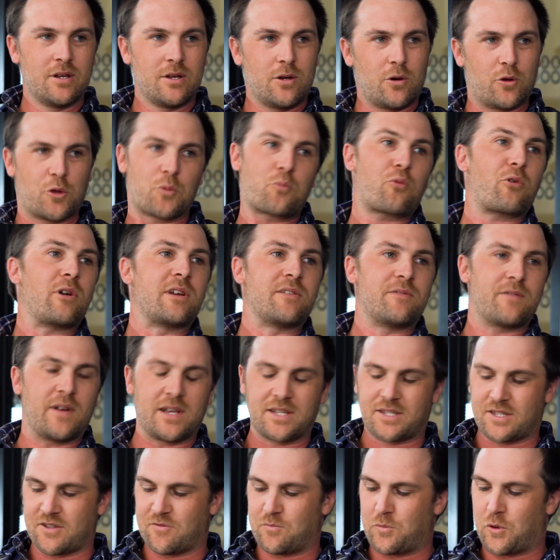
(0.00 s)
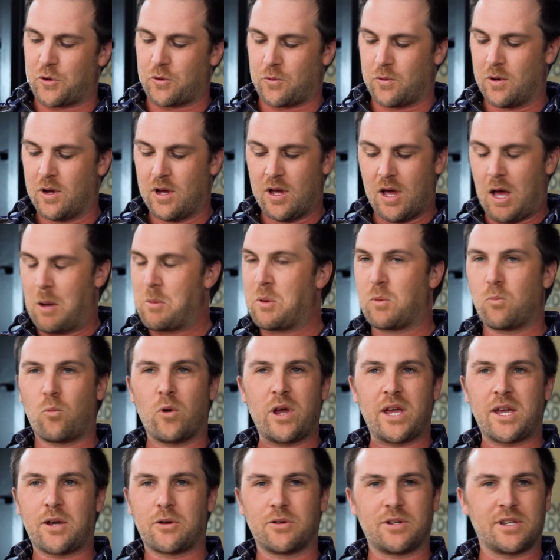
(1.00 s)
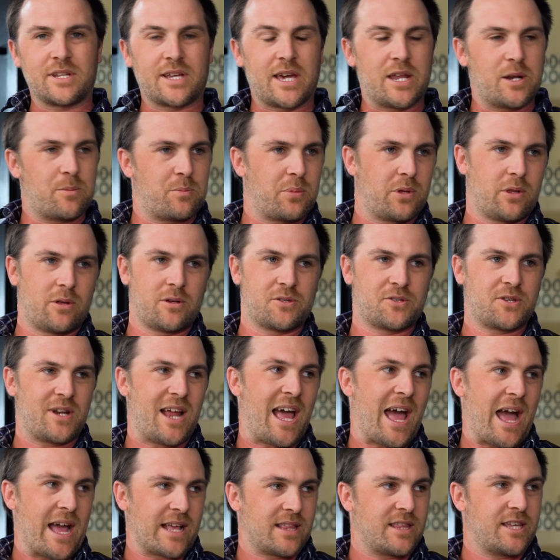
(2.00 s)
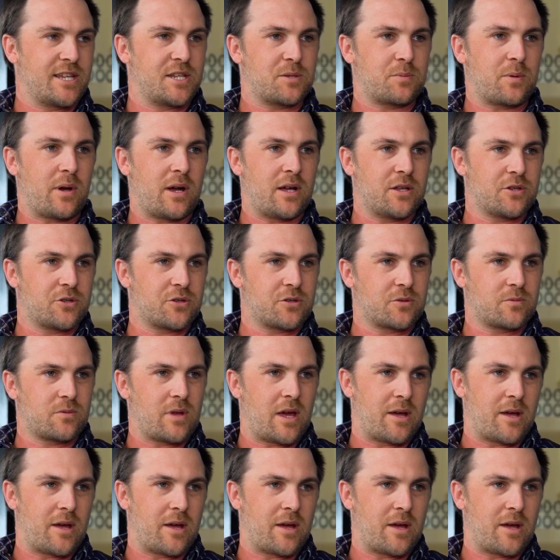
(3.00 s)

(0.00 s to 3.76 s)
or the pre-facelift model, I mean, we couldn't get it below sort of 8 litres per 100